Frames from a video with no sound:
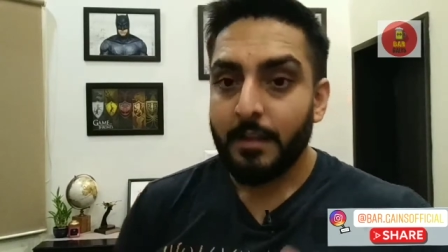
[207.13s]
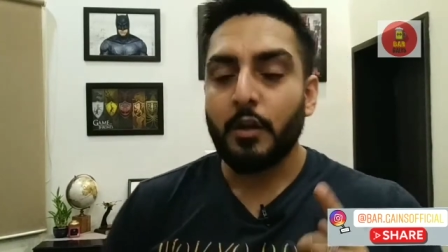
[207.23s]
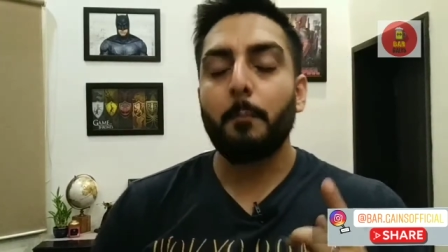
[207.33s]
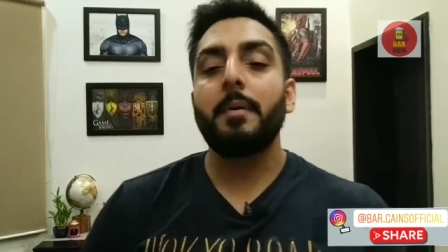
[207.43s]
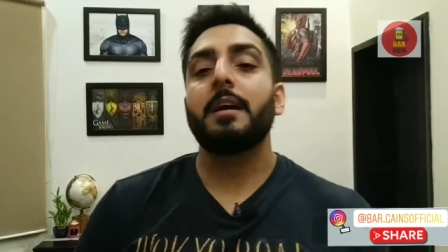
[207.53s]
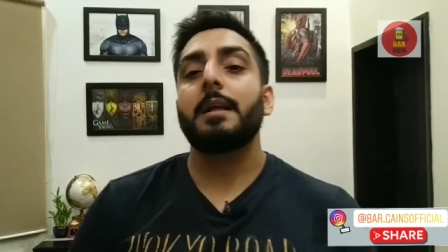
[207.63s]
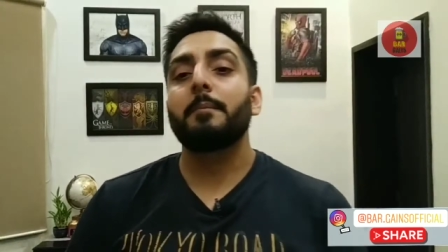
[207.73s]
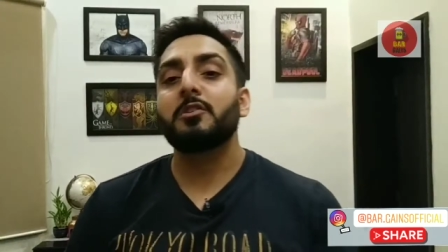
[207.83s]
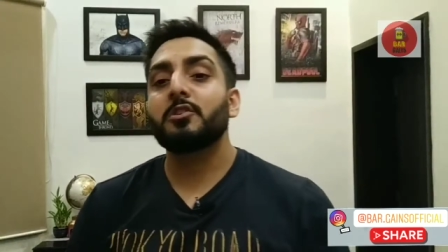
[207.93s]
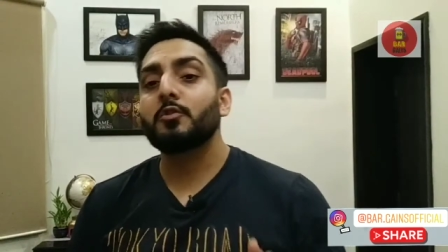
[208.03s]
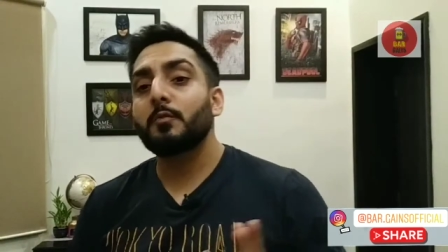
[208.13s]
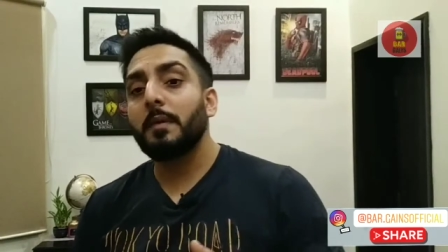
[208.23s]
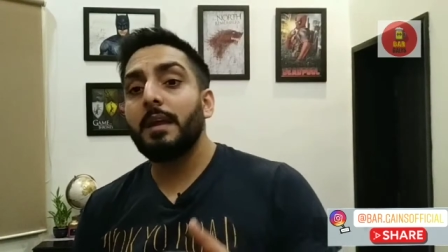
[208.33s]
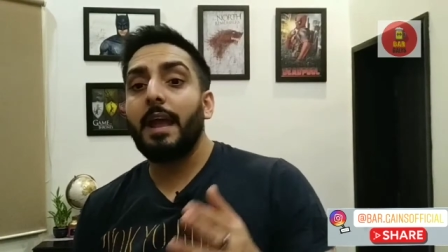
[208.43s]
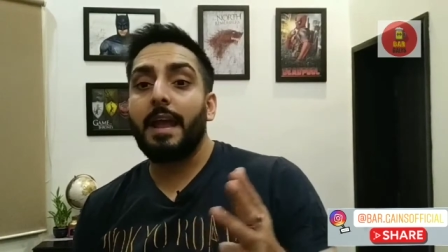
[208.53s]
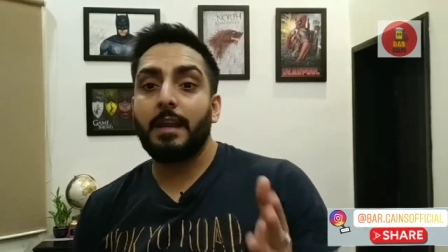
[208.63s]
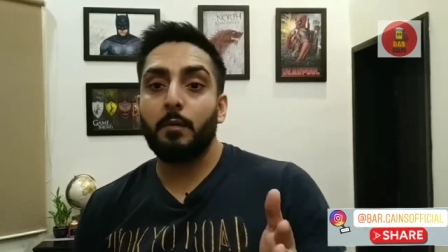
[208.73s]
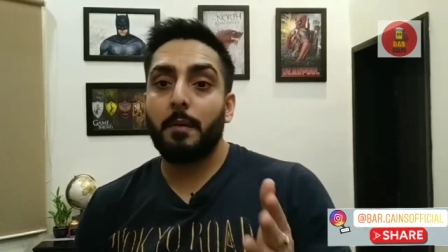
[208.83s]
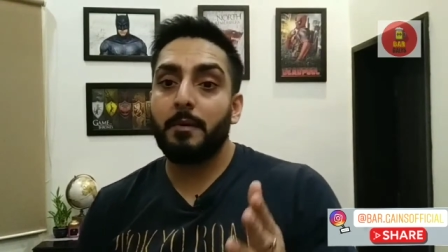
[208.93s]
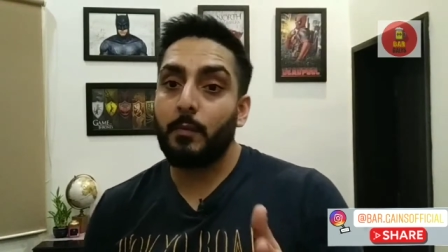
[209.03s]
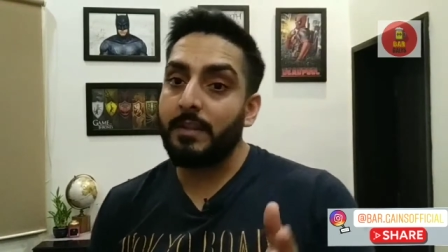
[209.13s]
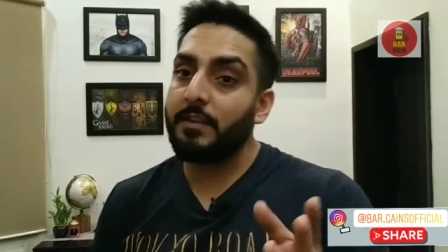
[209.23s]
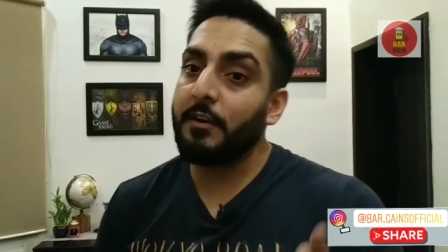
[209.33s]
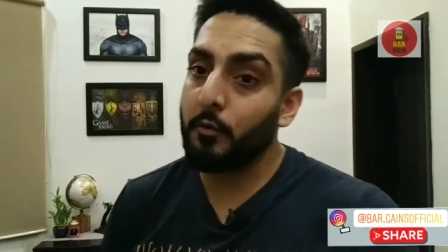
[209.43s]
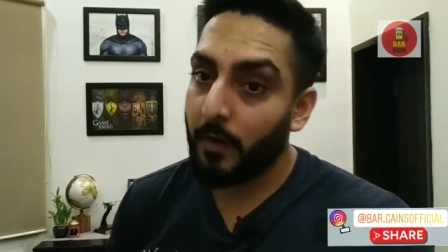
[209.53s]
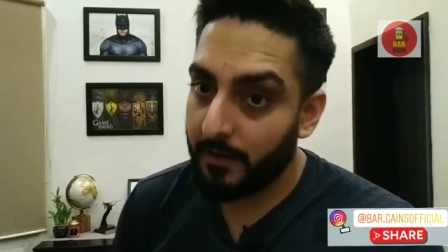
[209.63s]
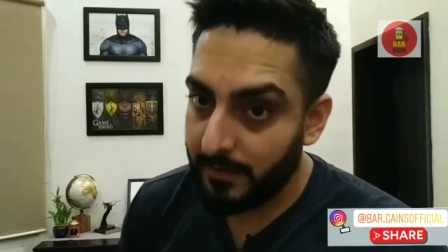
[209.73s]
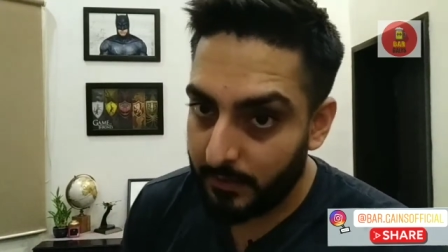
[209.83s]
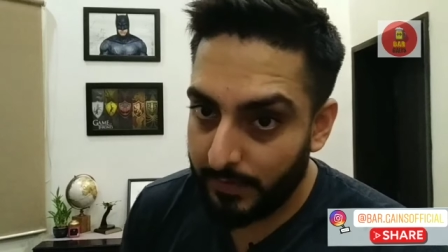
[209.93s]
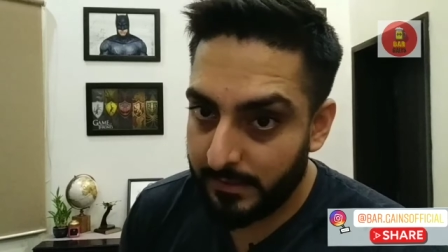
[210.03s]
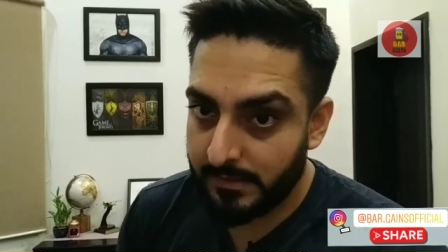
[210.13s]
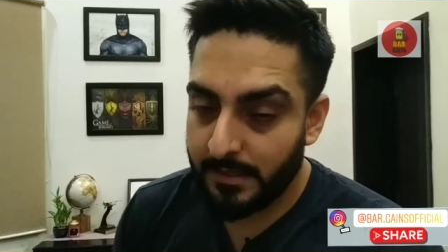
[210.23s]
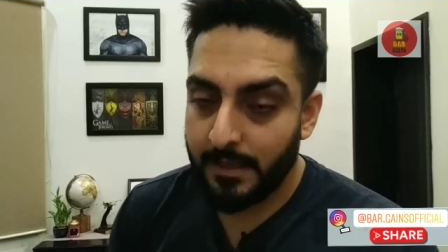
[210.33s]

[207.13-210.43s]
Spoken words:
The beer temperature should be anywhere between 3 to 5 degrees.